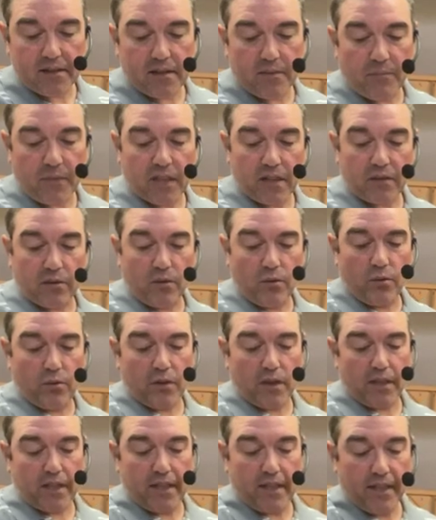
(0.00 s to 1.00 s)
to my
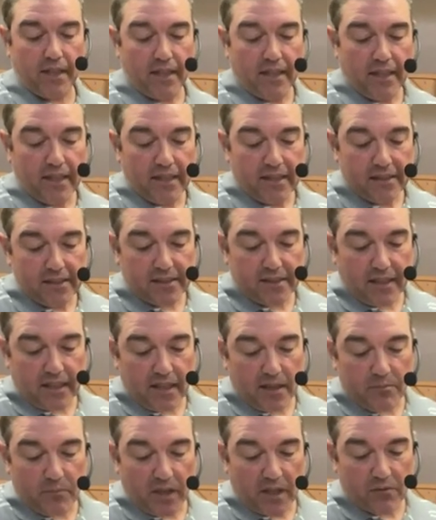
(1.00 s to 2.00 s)
Lord, Sit
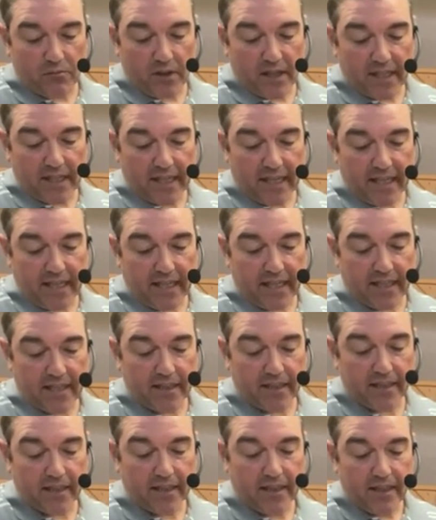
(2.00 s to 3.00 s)
at my right
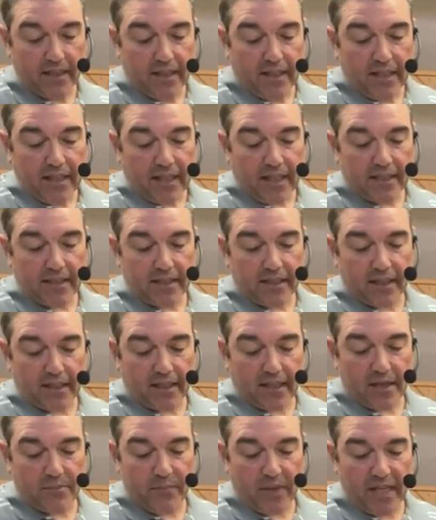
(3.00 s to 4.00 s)
hand until
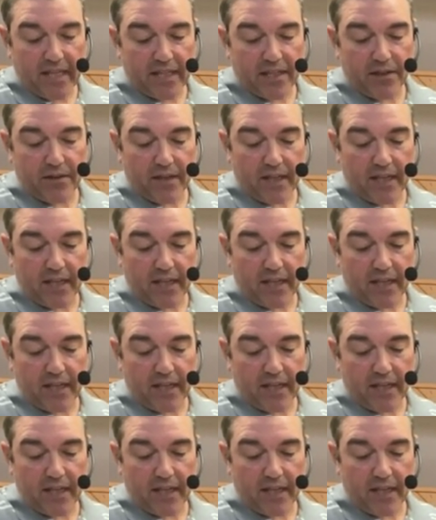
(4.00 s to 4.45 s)
I make your